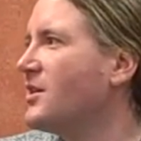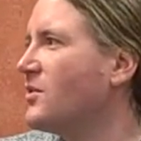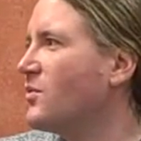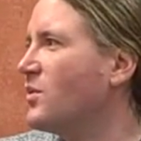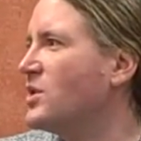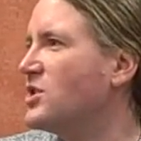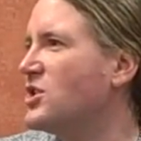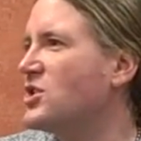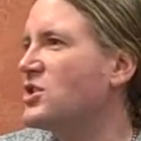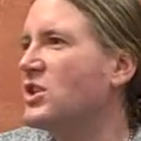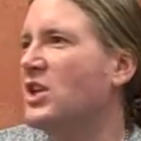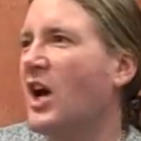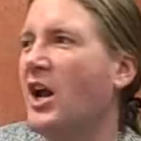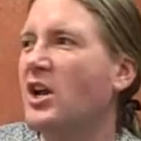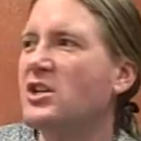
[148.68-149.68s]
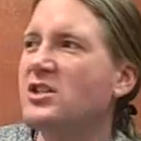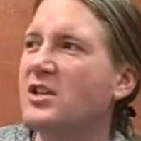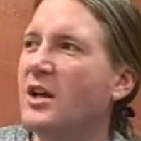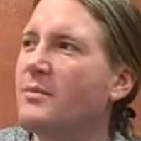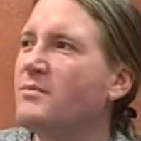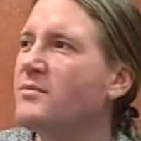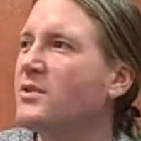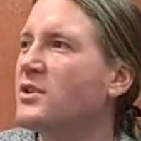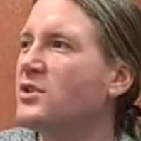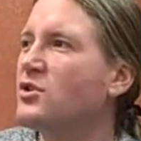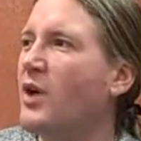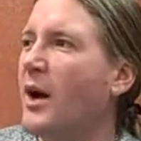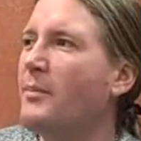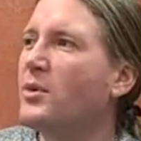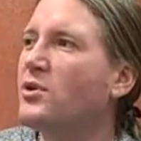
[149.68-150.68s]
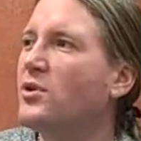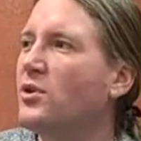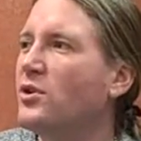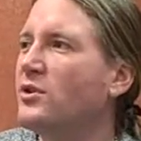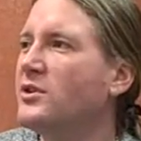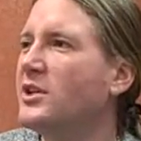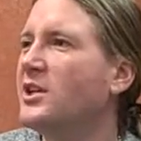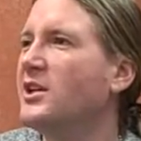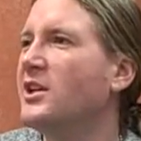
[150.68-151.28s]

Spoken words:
which is kind of subtropical.